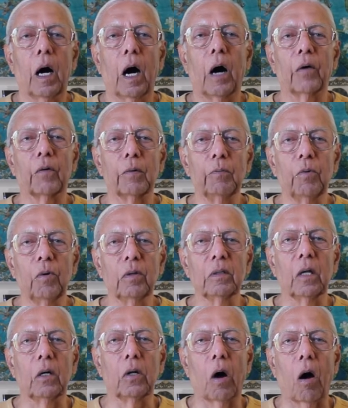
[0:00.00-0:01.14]
of removing
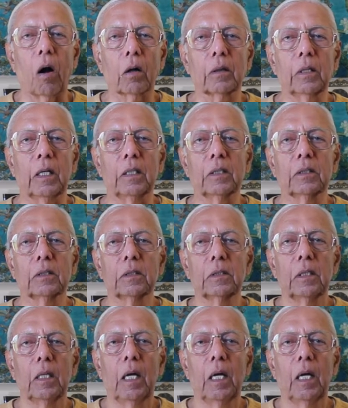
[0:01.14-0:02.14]
the darkness